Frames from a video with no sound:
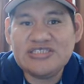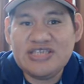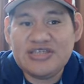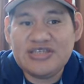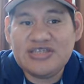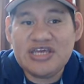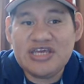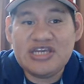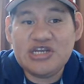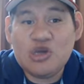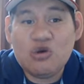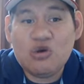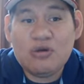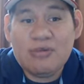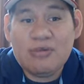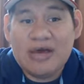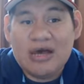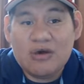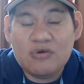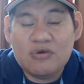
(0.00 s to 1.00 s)
that they know
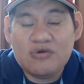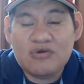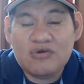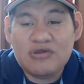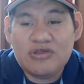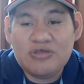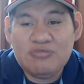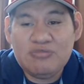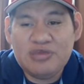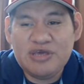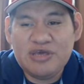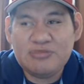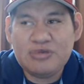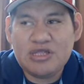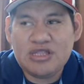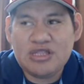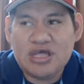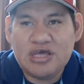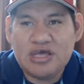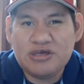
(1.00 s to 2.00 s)
about, people, a
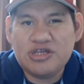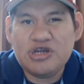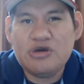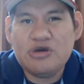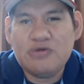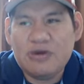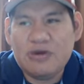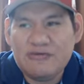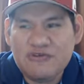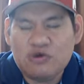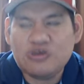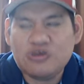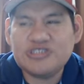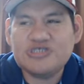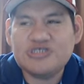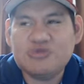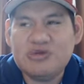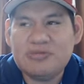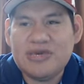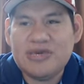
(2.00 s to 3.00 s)
lot, of
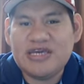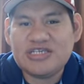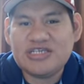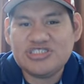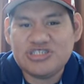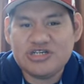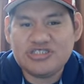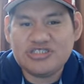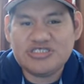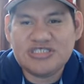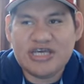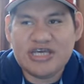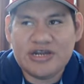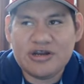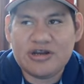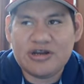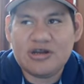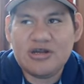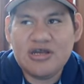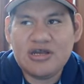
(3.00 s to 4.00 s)
course we make shirts that
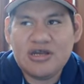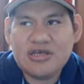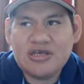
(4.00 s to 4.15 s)
are